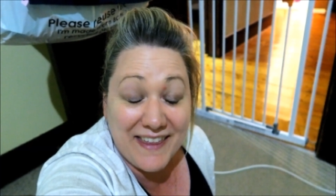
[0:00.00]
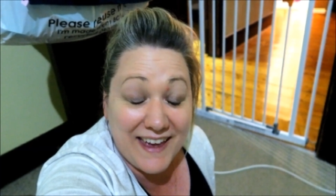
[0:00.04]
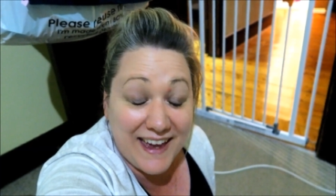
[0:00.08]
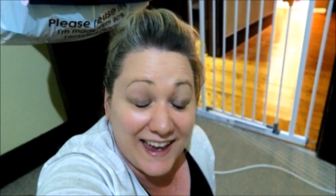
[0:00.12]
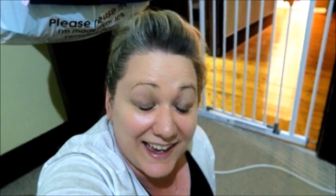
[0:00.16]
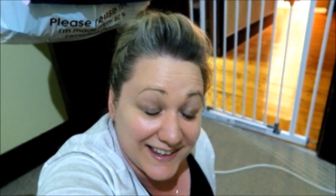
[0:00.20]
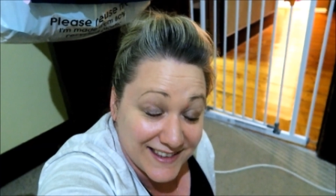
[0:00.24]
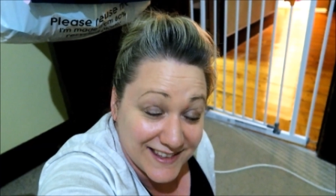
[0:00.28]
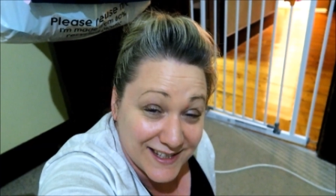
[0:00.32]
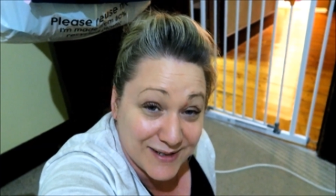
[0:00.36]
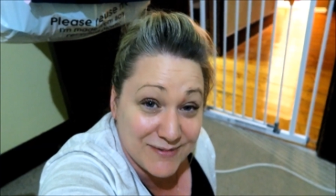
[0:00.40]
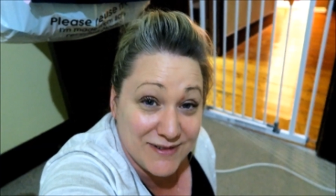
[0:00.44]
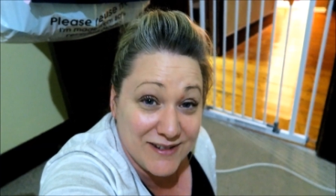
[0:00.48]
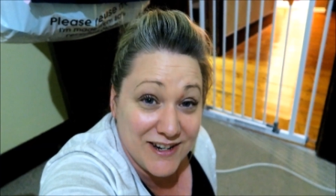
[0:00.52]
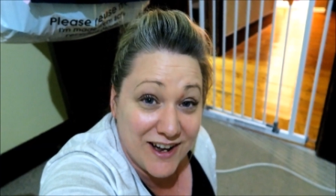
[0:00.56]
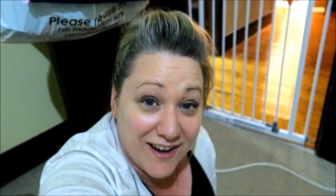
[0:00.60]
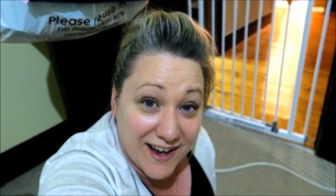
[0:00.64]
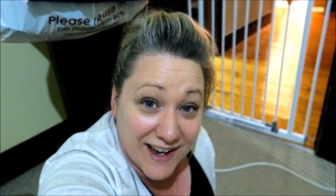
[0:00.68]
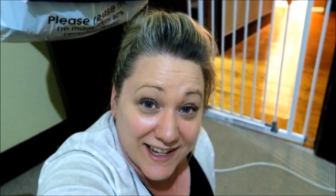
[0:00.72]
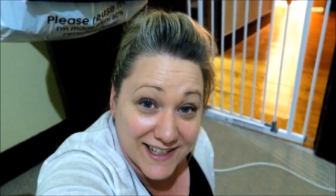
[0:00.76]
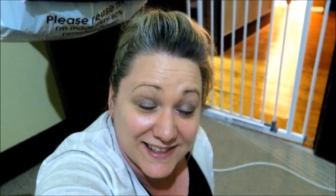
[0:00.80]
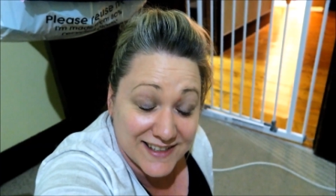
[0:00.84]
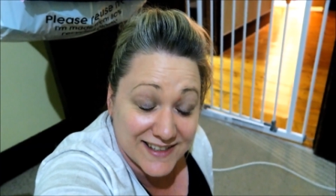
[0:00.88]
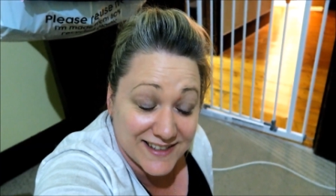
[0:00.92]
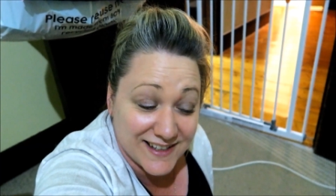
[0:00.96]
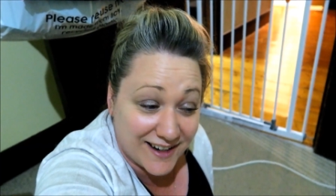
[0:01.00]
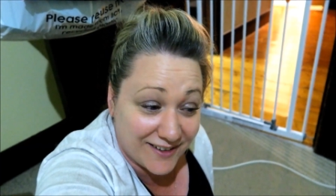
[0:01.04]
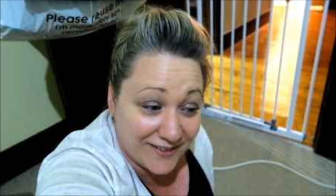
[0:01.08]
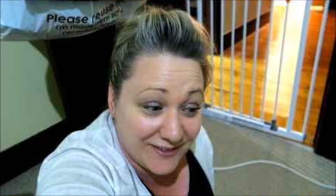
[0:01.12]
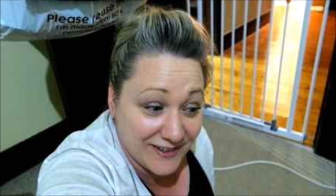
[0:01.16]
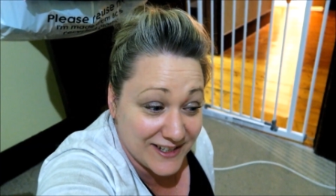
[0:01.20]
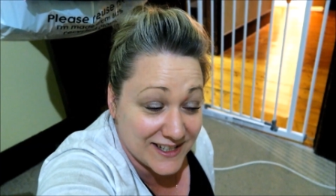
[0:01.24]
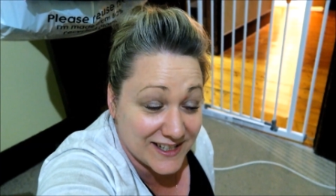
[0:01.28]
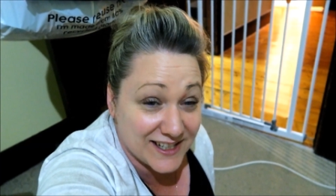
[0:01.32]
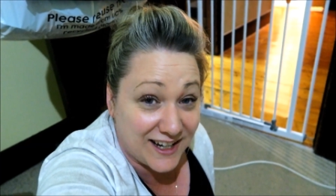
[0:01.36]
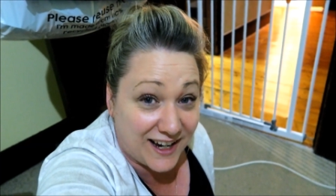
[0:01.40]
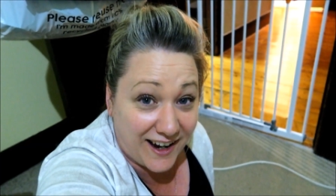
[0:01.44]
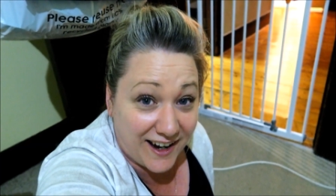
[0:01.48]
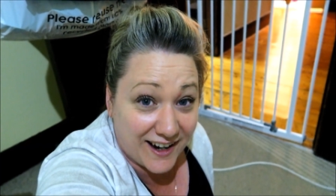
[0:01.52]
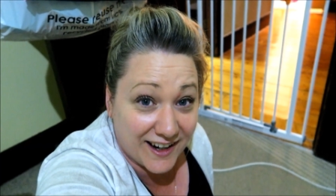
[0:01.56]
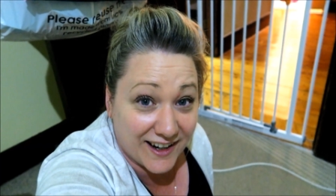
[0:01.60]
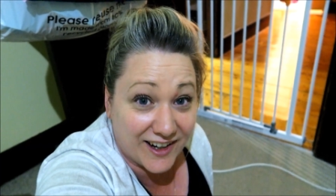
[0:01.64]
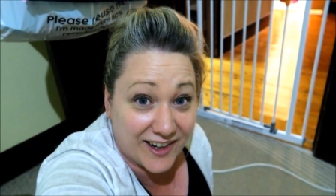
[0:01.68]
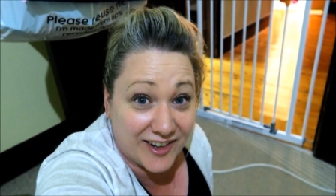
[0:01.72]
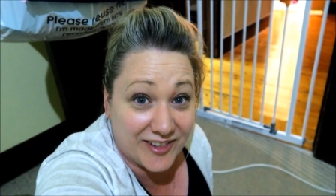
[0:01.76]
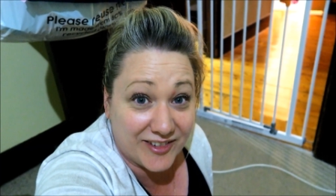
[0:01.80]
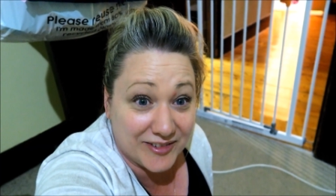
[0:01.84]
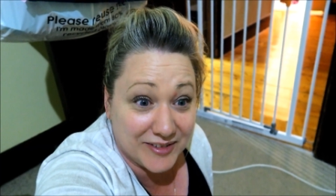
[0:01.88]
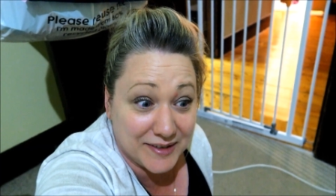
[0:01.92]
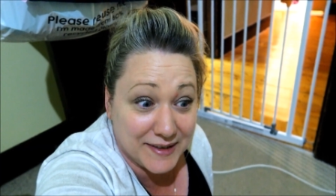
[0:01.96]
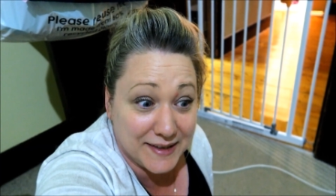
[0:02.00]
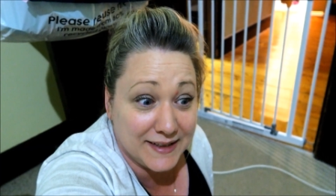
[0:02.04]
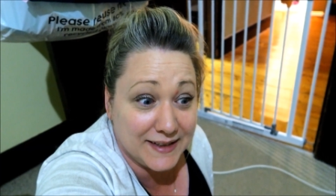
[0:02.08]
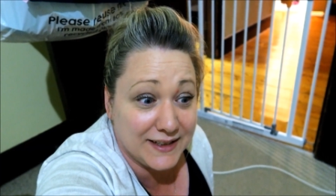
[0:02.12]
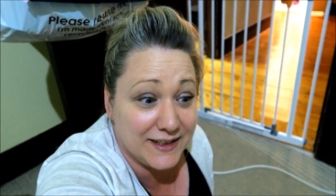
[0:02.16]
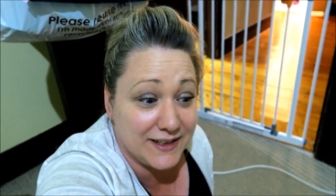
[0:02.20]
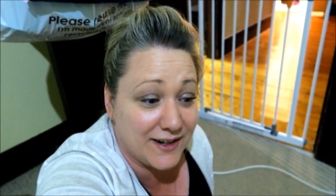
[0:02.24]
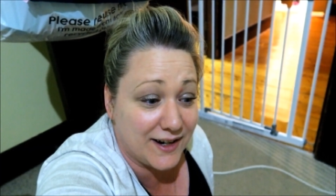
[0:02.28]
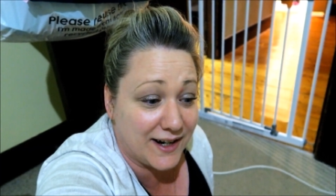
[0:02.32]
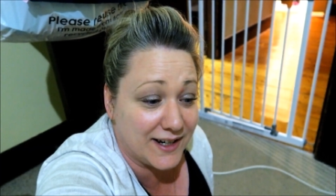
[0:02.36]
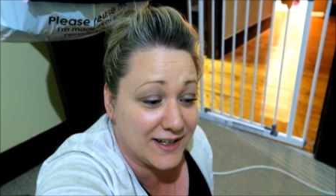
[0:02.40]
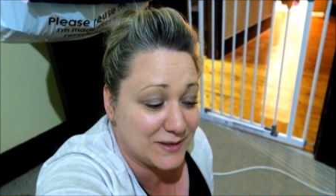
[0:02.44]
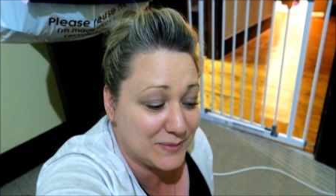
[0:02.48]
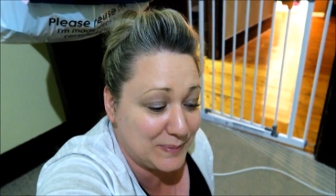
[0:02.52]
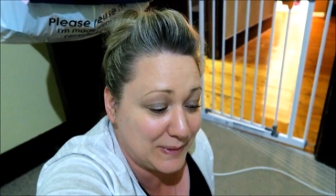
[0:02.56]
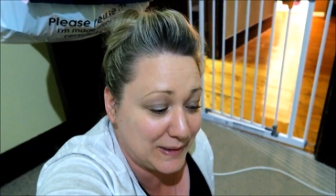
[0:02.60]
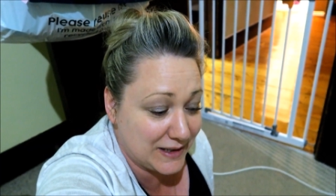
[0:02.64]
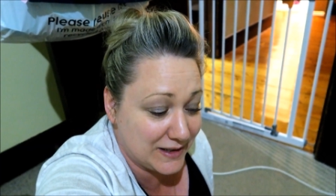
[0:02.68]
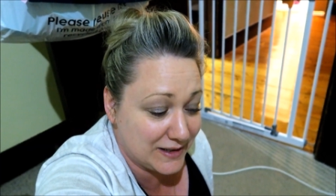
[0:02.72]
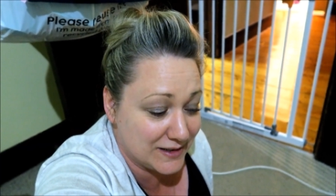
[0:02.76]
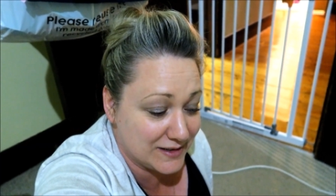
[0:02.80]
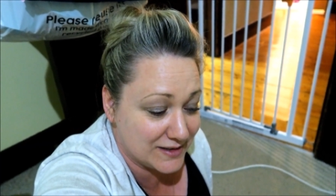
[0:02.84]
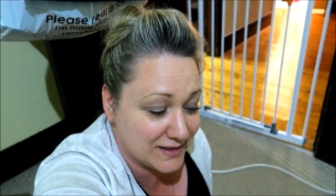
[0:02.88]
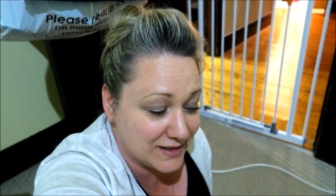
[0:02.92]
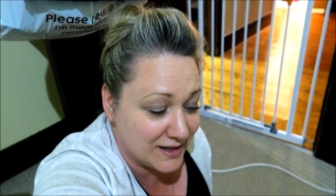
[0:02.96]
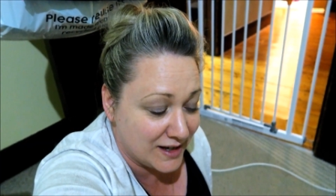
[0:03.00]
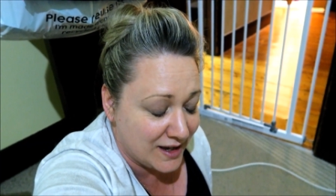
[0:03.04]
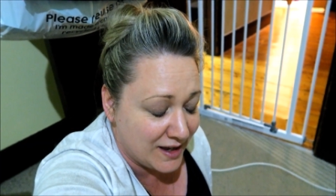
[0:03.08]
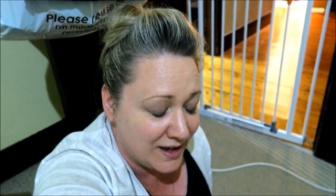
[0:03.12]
They had some nice stuff in Target, really nice, because